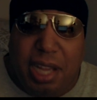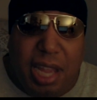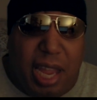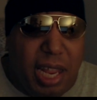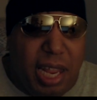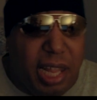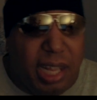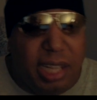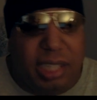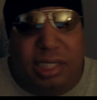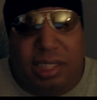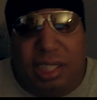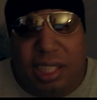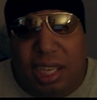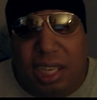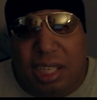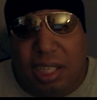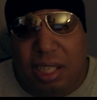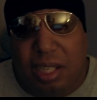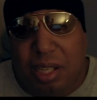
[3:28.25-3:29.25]
And like I
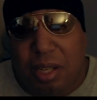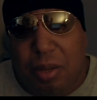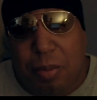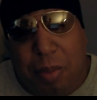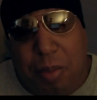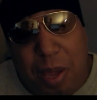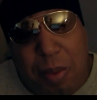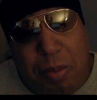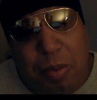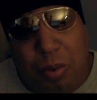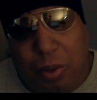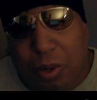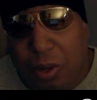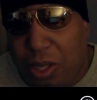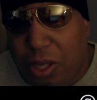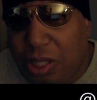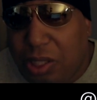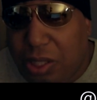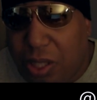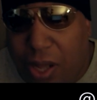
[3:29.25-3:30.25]
said, people are
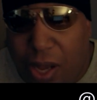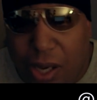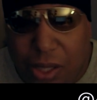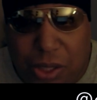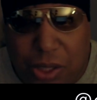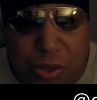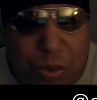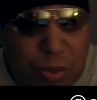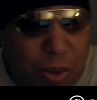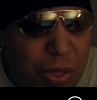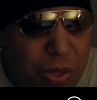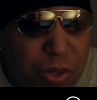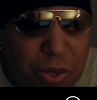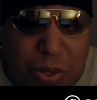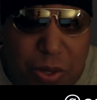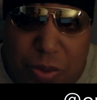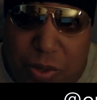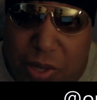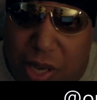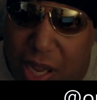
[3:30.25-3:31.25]
going to talk to you whether
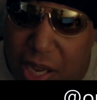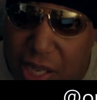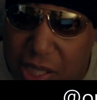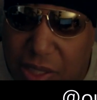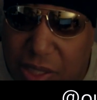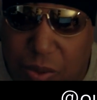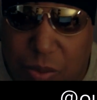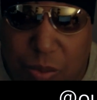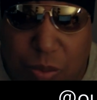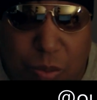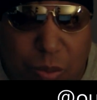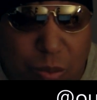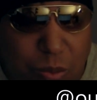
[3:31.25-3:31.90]
you're nice,